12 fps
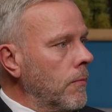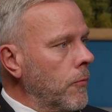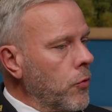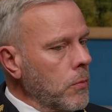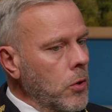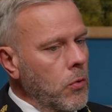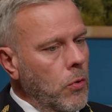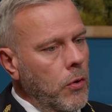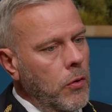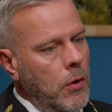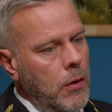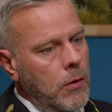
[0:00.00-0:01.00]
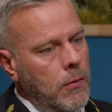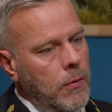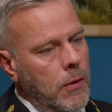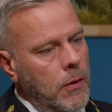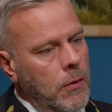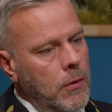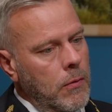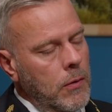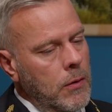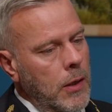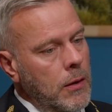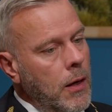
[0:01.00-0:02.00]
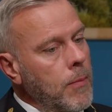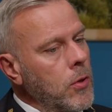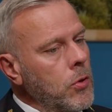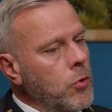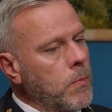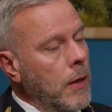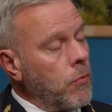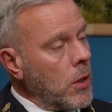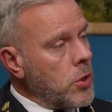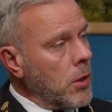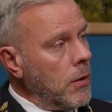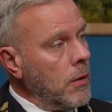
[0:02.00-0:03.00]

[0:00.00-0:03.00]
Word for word: from the north uh, uh, that can be used by Russia